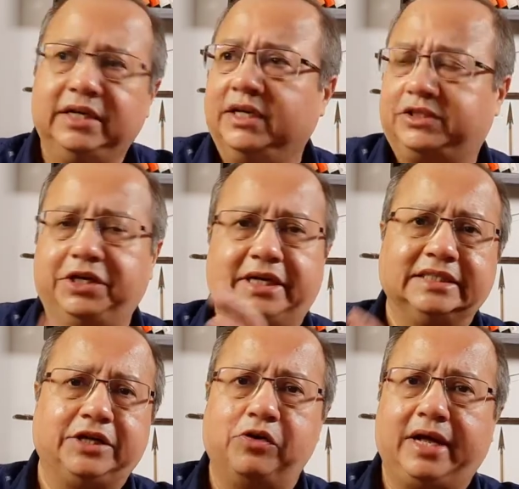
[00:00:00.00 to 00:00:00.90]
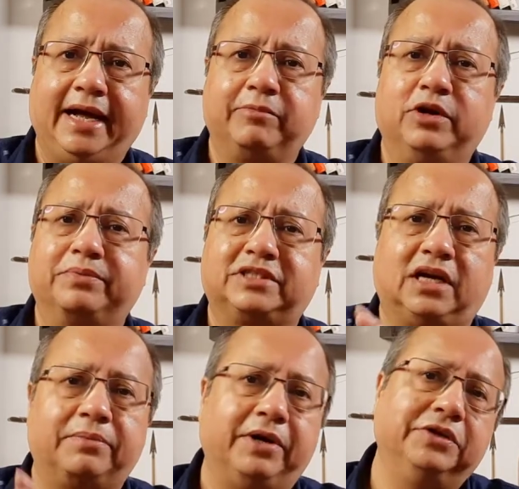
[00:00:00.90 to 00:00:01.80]
So you can say, okay, I'm going to
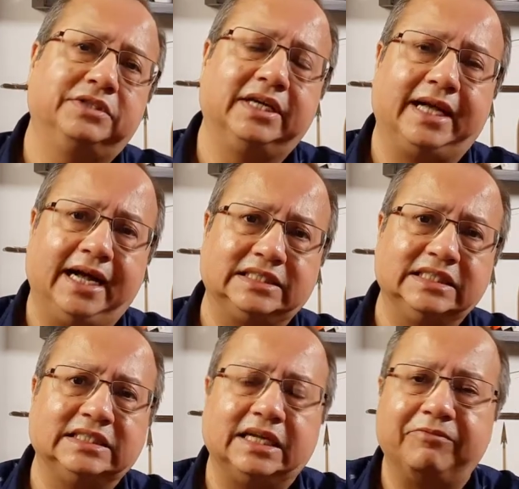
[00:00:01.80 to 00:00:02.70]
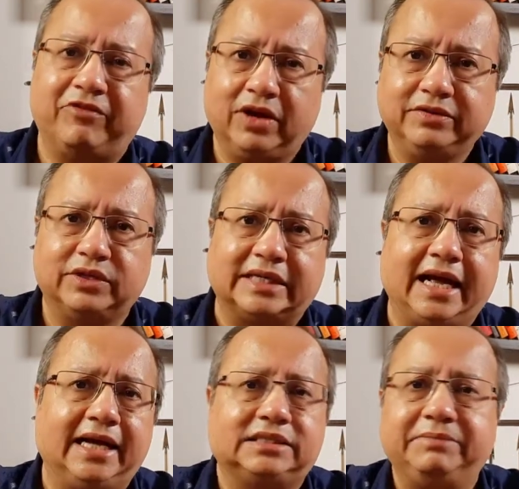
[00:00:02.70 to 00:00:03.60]
start producing gases, and one of the
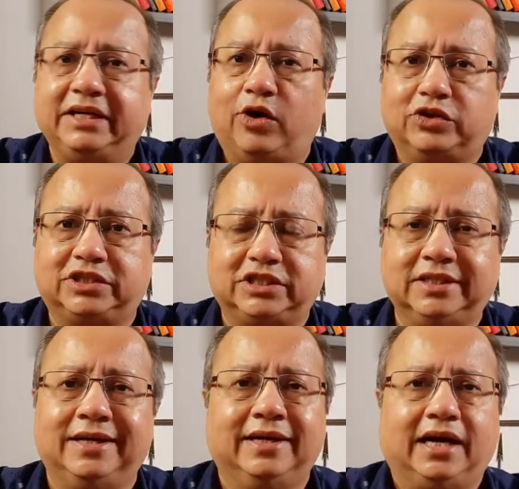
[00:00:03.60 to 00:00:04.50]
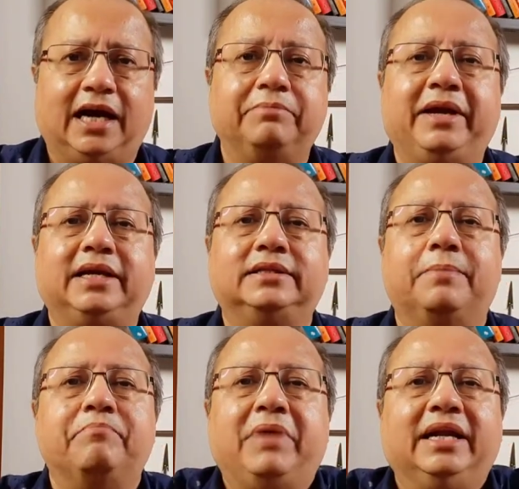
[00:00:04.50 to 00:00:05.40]
gas being oxygen, I'll make the
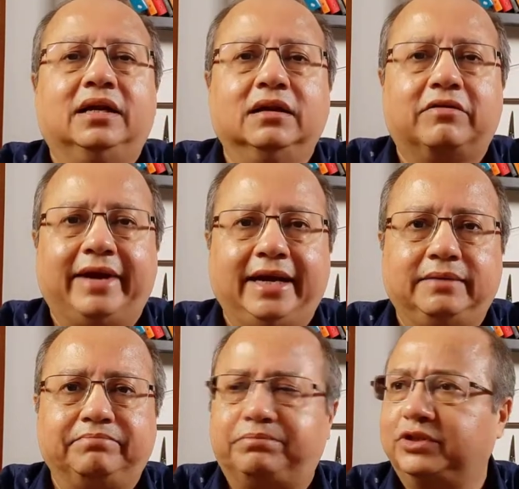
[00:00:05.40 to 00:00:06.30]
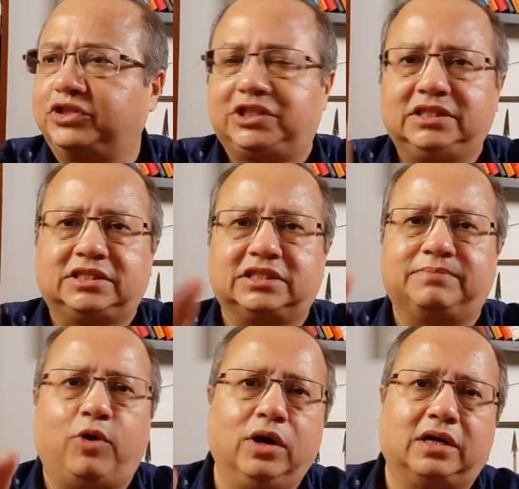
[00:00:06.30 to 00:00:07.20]
medical grade, put just a
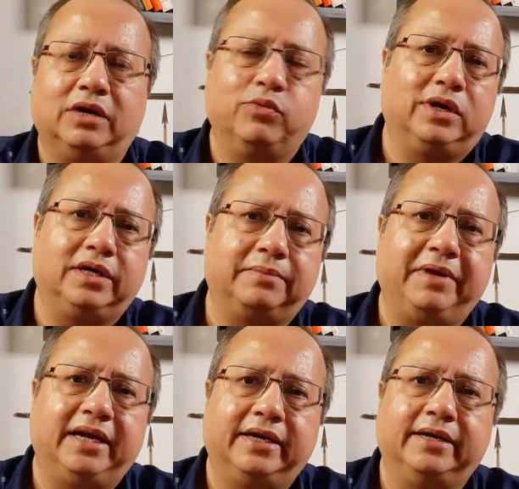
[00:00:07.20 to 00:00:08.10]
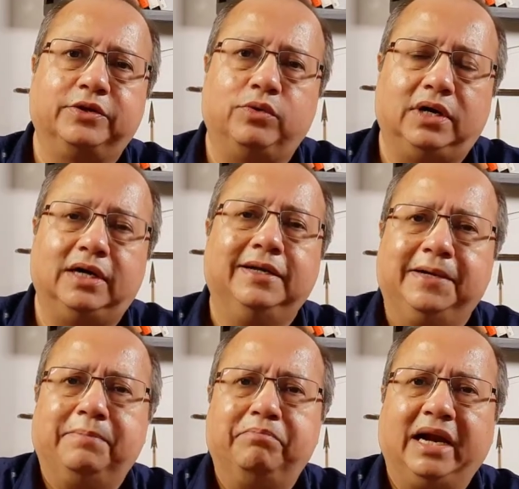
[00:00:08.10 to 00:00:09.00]
small converter, made it into a
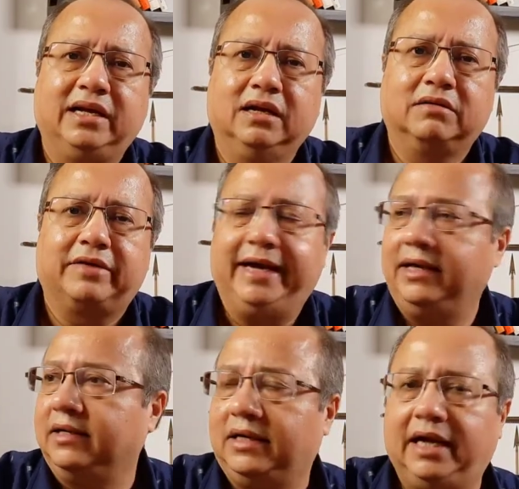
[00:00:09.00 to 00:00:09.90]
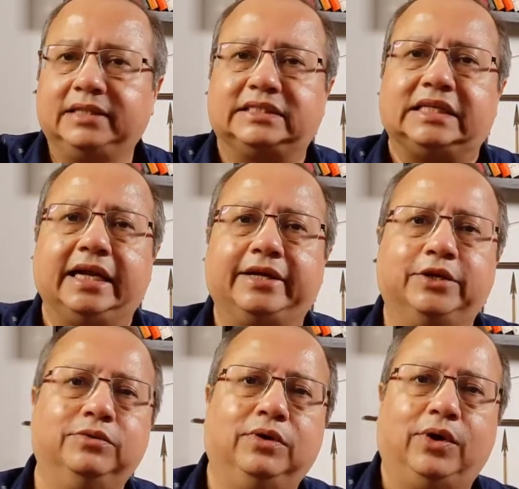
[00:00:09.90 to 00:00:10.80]
medical grade, and sell it
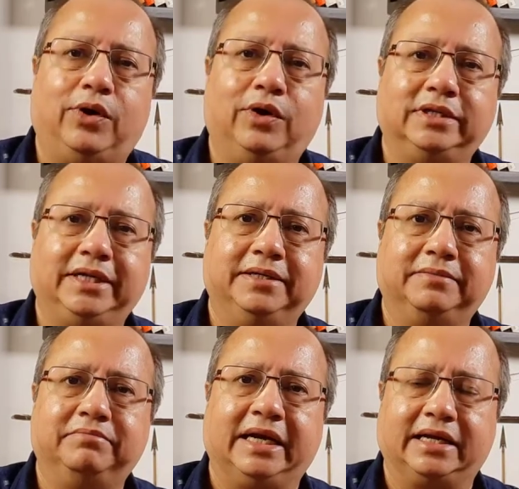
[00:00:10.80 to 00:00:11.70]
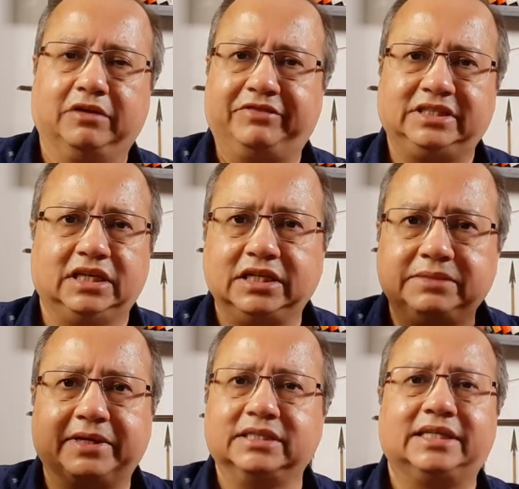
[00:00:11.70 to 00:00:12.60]
to all the medical facilities,
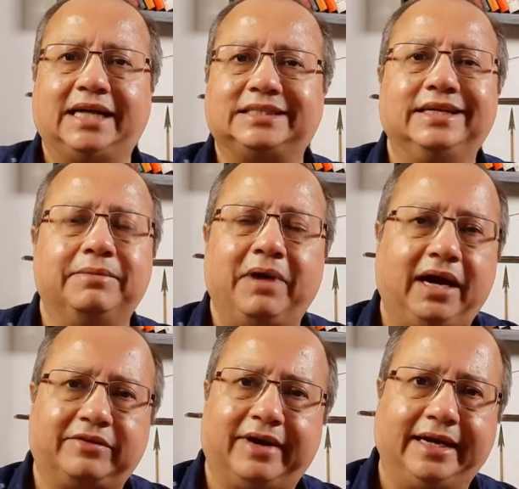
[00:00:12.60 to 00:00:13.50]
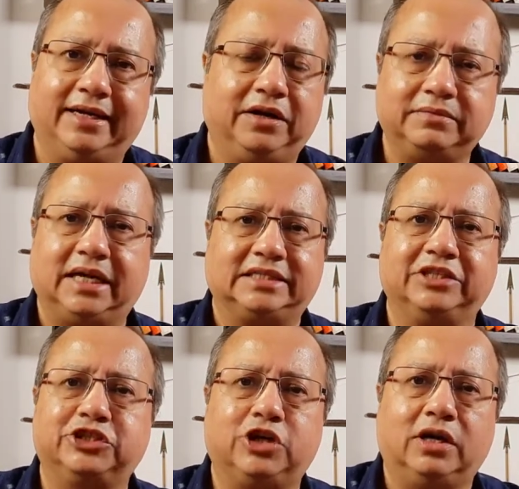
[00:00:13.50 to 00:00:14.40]
because that's in demand right now, that's
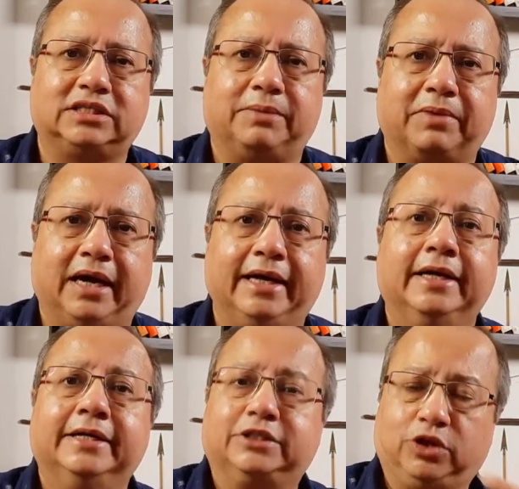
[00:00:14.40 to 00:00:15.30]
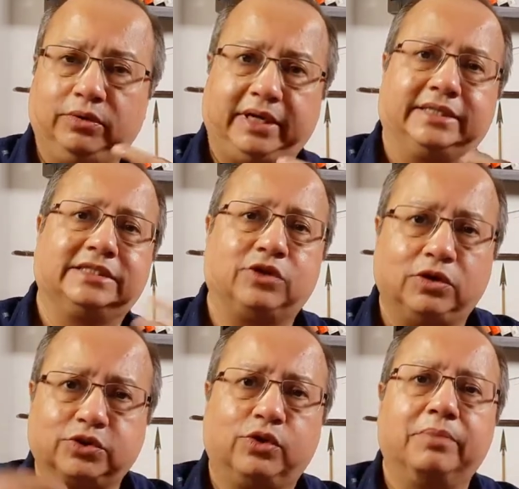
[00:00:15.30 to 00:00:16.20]
in short supply. So it is
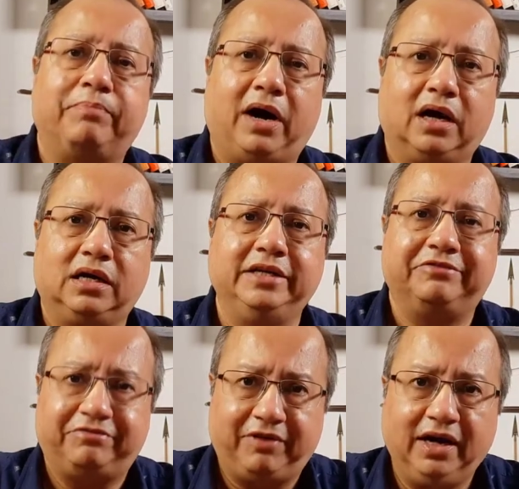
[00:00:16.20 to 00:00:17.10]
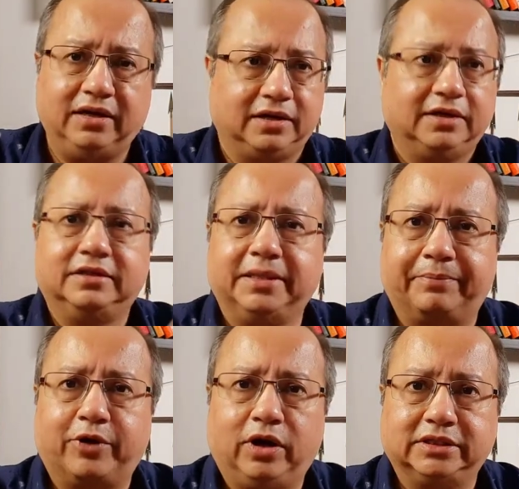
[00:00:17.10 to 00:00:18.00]
also going to partly fund the
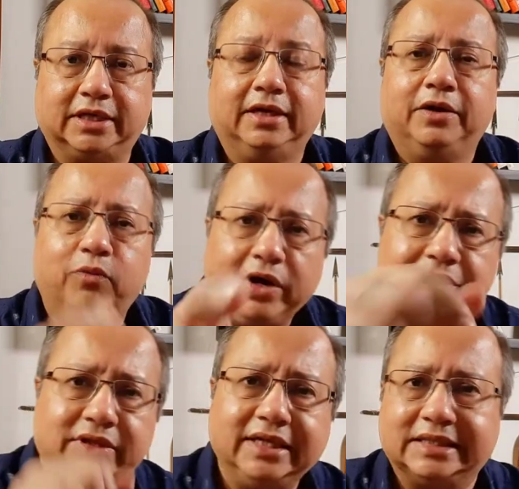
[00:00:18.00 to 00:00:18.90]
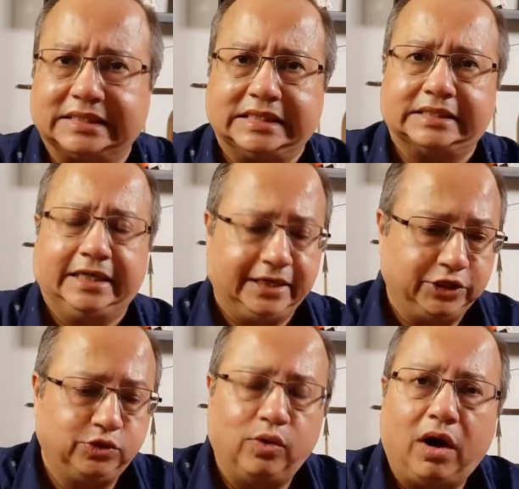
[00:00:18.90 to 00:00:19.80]
project. What do you think this is?
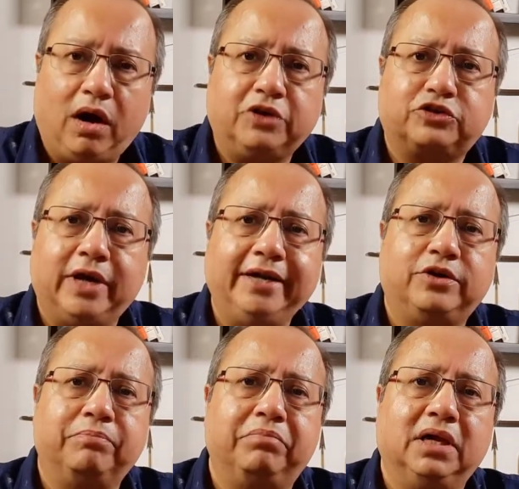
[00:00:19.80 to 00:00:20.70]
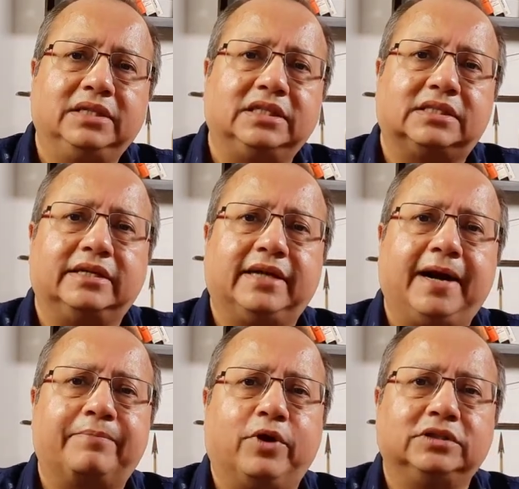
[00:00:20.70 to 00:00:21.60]
You are trying to build this
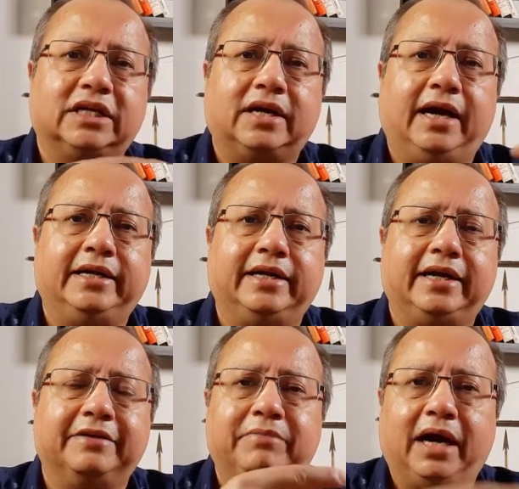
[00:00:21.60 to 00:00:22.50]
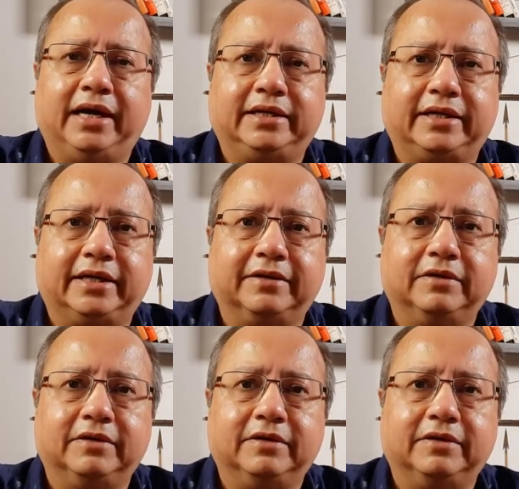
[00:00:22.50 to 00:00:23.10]
entire project iterative by iterative.